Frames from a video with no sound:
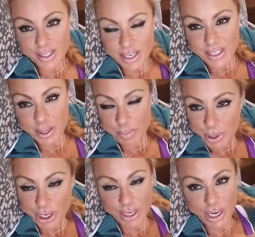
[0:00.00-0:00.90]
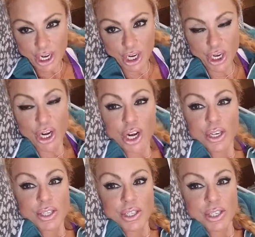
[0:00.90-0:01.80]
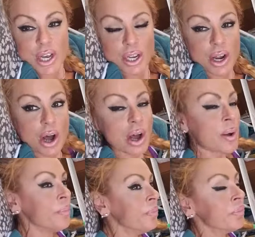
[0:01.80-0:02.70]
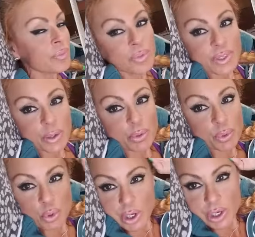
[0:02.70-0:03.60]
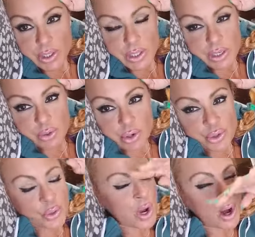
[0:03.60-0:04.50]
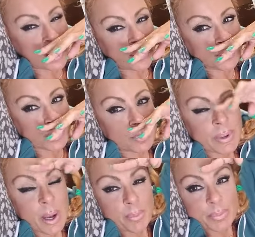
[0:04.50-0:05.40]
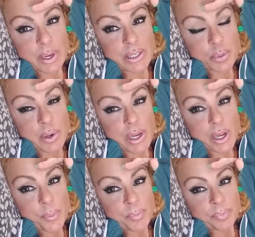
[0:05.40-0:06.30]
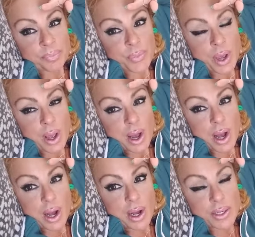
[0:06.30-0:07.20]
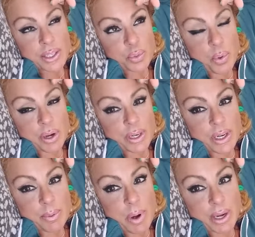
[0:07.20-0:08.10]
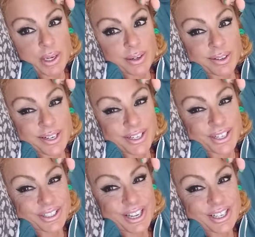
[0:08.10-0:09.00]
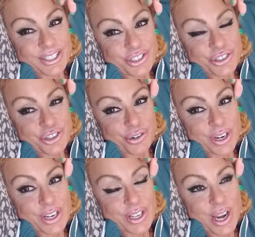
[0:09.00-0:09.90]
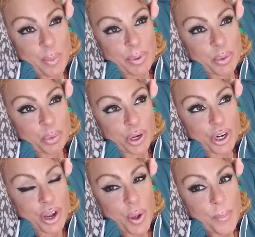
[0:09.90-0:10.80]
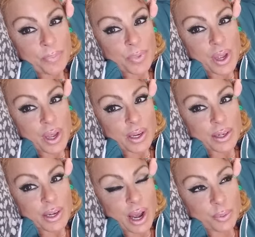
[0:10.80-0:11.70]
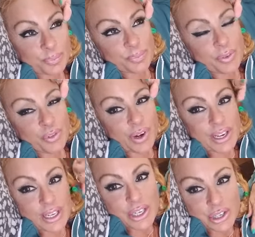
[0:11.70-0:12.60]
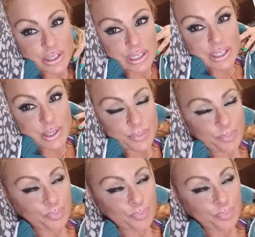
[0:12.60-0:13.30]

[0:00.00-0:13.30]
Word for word: Stacy Burke here. Just got done with work, did a grocery haul. That'll be up next week. I just wanted to come on here and tell you like a little story that happened at work. Now, before I get into this,